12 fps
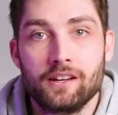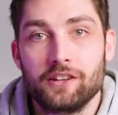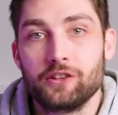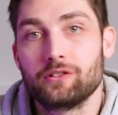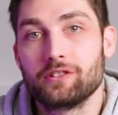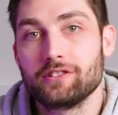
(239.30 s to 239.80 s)

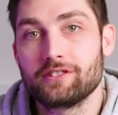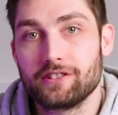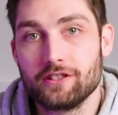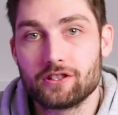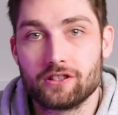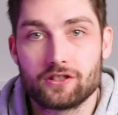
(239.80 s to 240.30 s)
Your
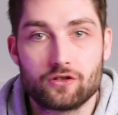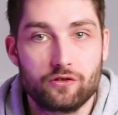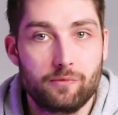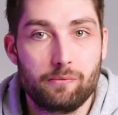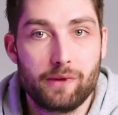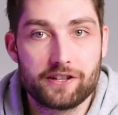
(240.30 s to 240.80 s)
decision should
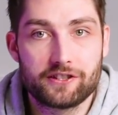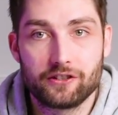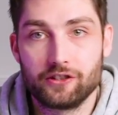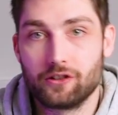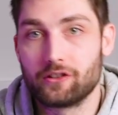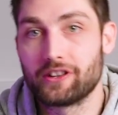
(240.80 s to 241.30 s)
be based on
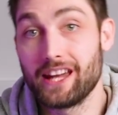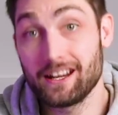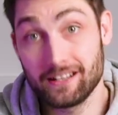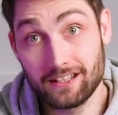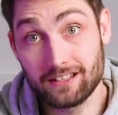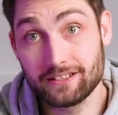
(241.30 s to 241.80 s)
your
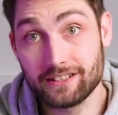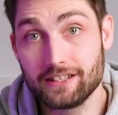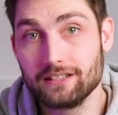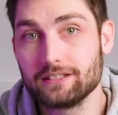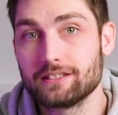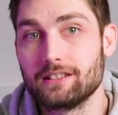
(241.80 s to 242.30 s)
technical
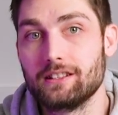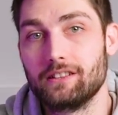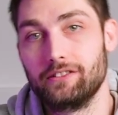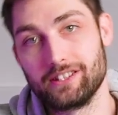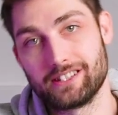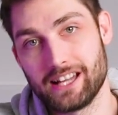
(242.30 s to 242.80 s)
skills,
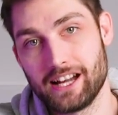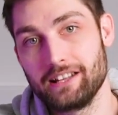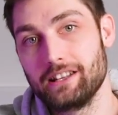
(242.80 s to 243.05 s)
design